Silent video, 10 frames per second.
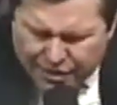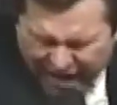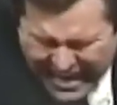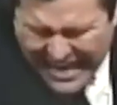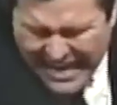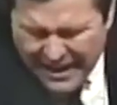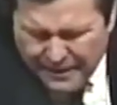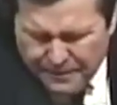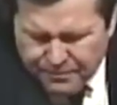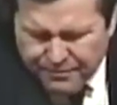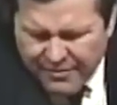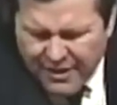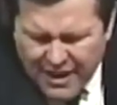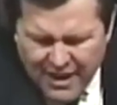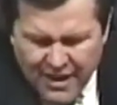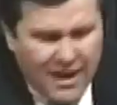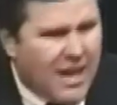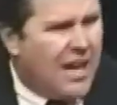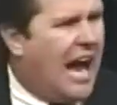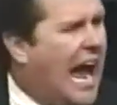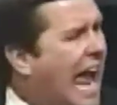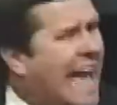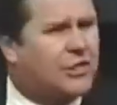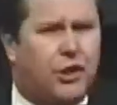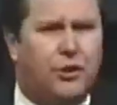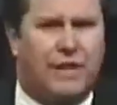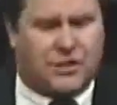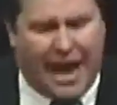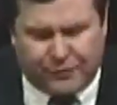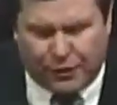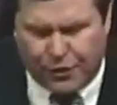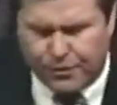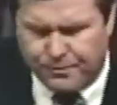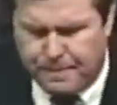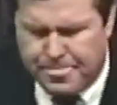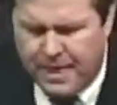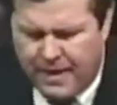thee. I ask you this afternoon,